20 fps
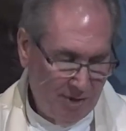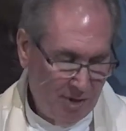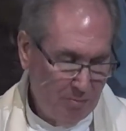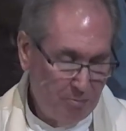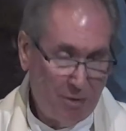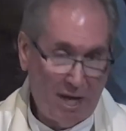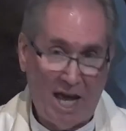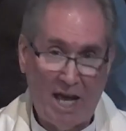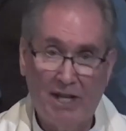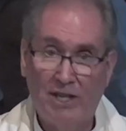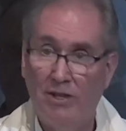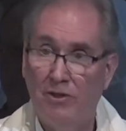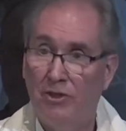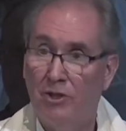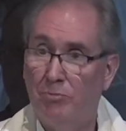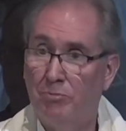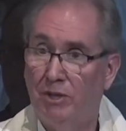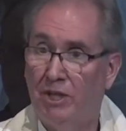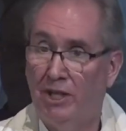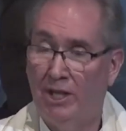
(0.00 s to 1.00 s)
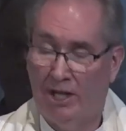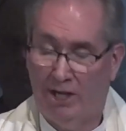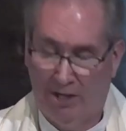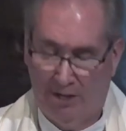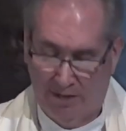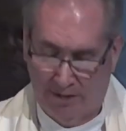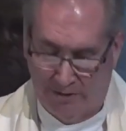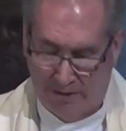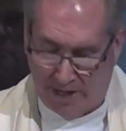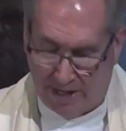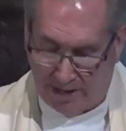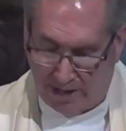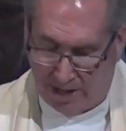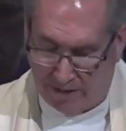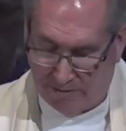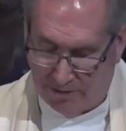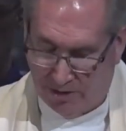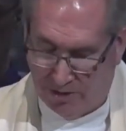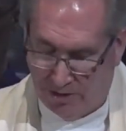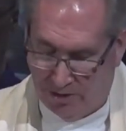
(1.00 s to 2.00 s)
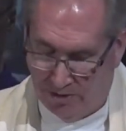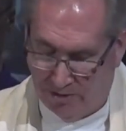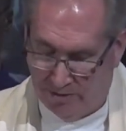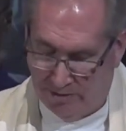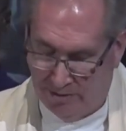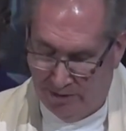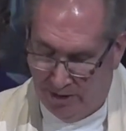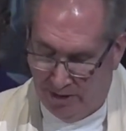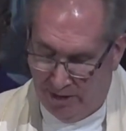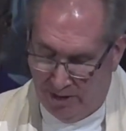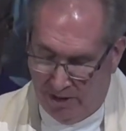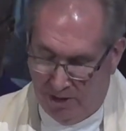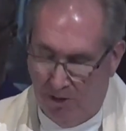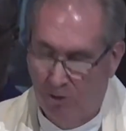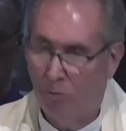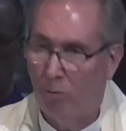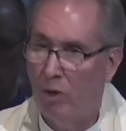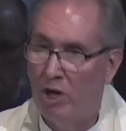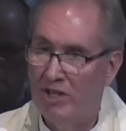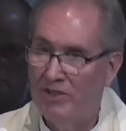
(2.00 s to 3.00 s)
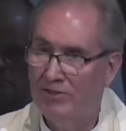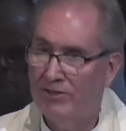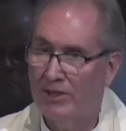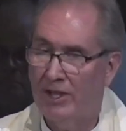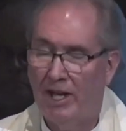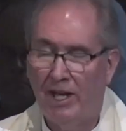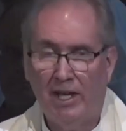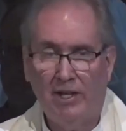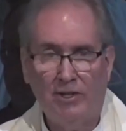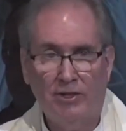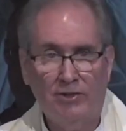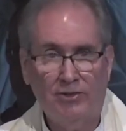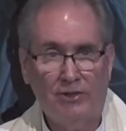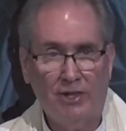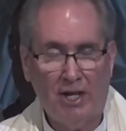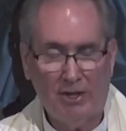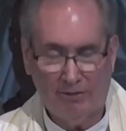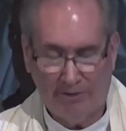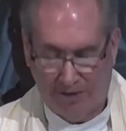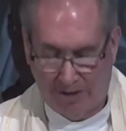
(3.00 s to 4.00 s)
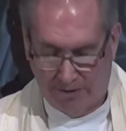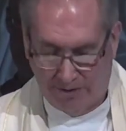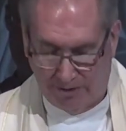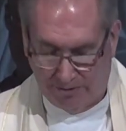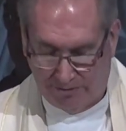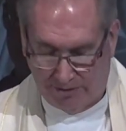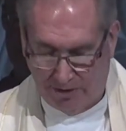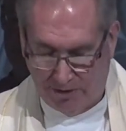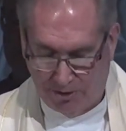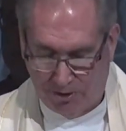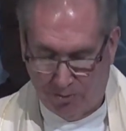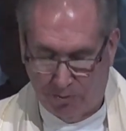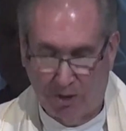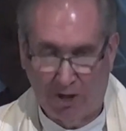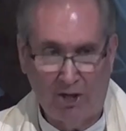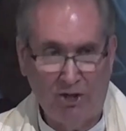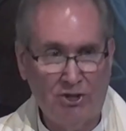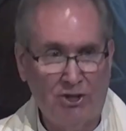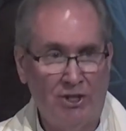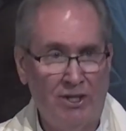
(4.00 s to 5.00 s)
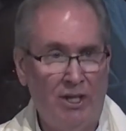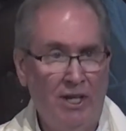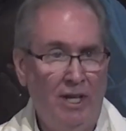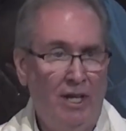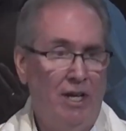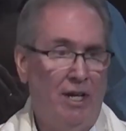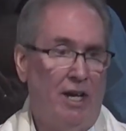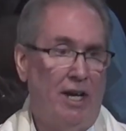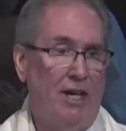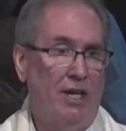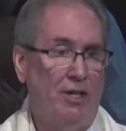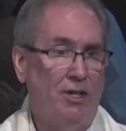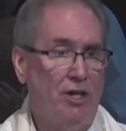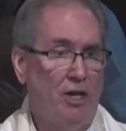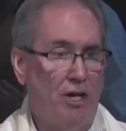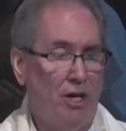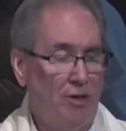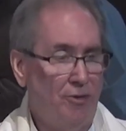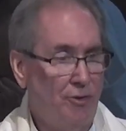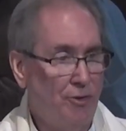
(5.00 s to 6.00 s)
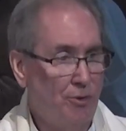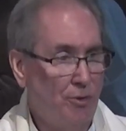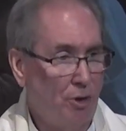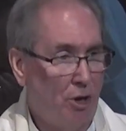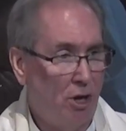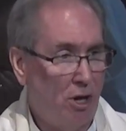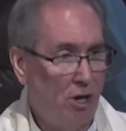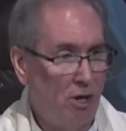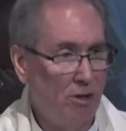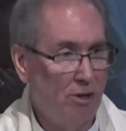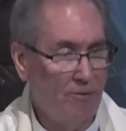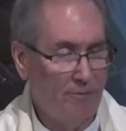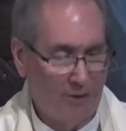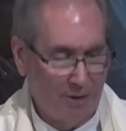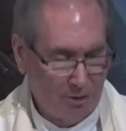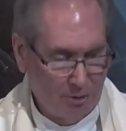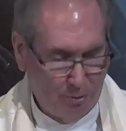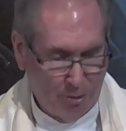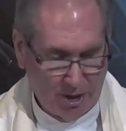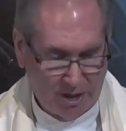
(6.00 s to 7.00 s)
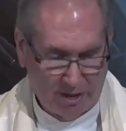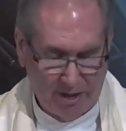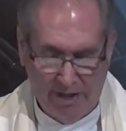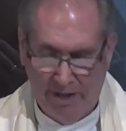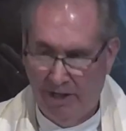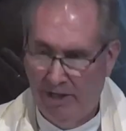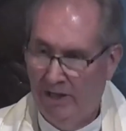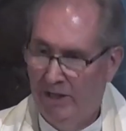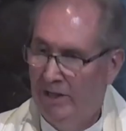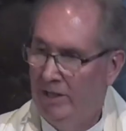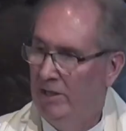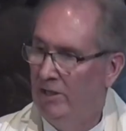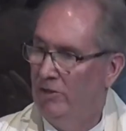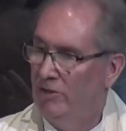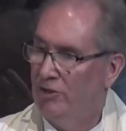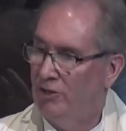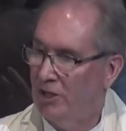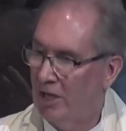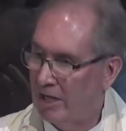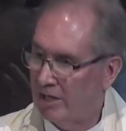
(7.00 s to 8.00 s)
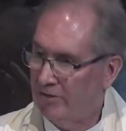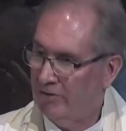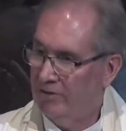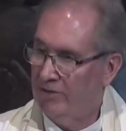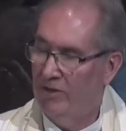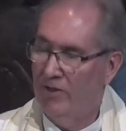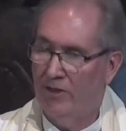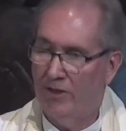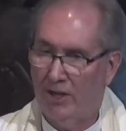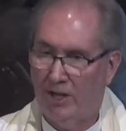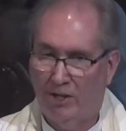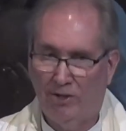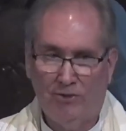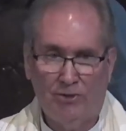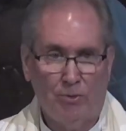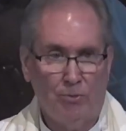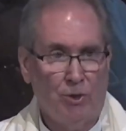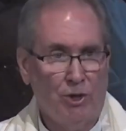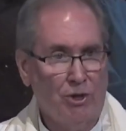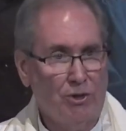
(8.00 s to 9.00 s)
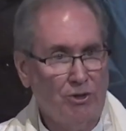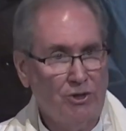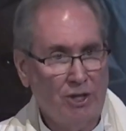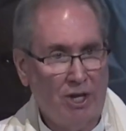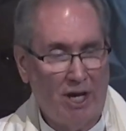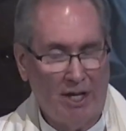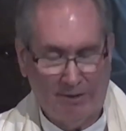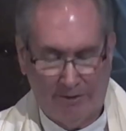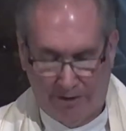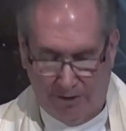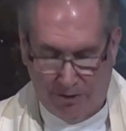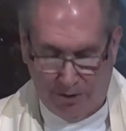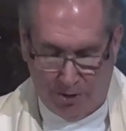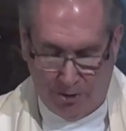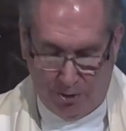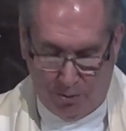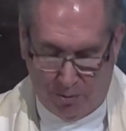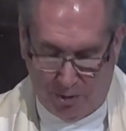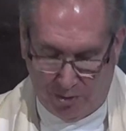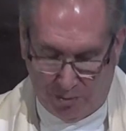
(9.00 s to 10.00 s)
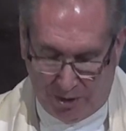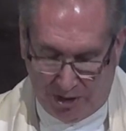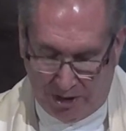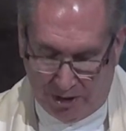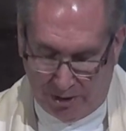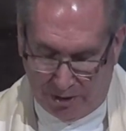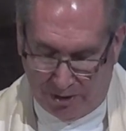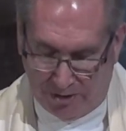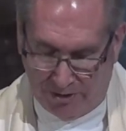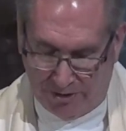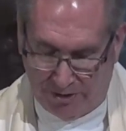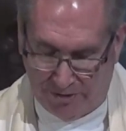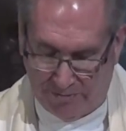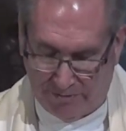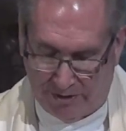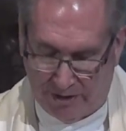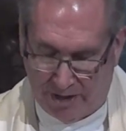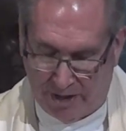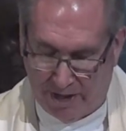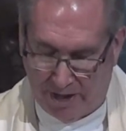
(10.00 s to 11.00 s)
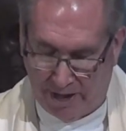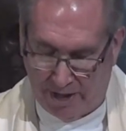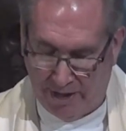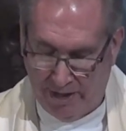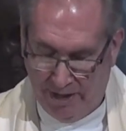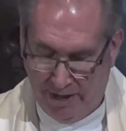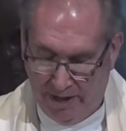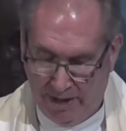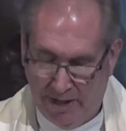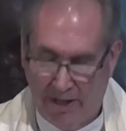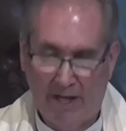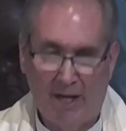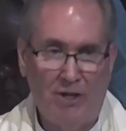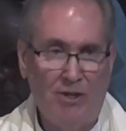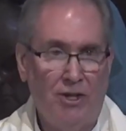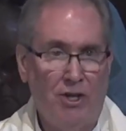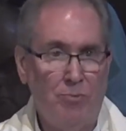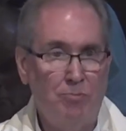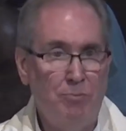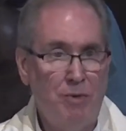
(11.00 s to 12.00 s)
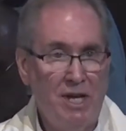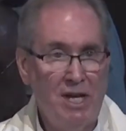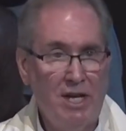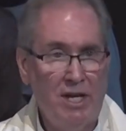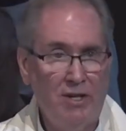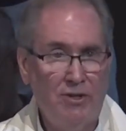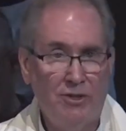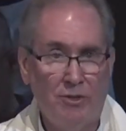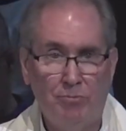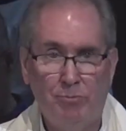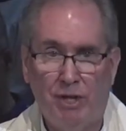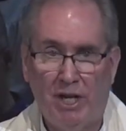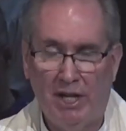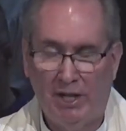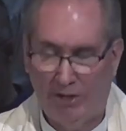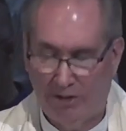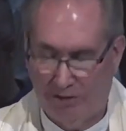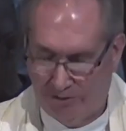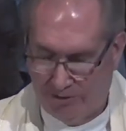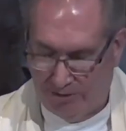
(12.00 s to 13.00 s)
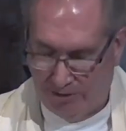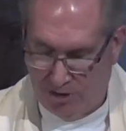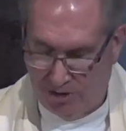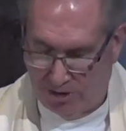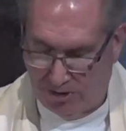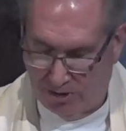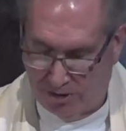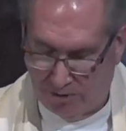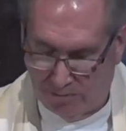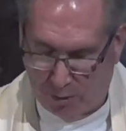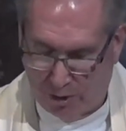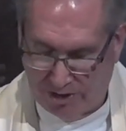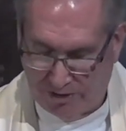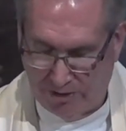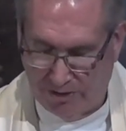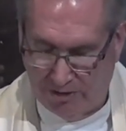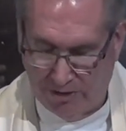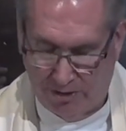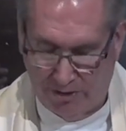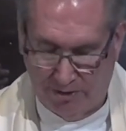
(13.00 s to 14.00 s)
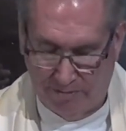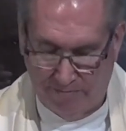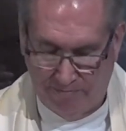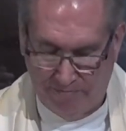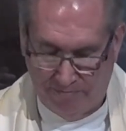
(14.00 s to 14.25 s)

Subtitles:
Back in the plane that afternoon, once I had assessed the situation, I had gone through all of the quick checks and things that we are taught to do when we learn to fly, and had made my decision of what to do.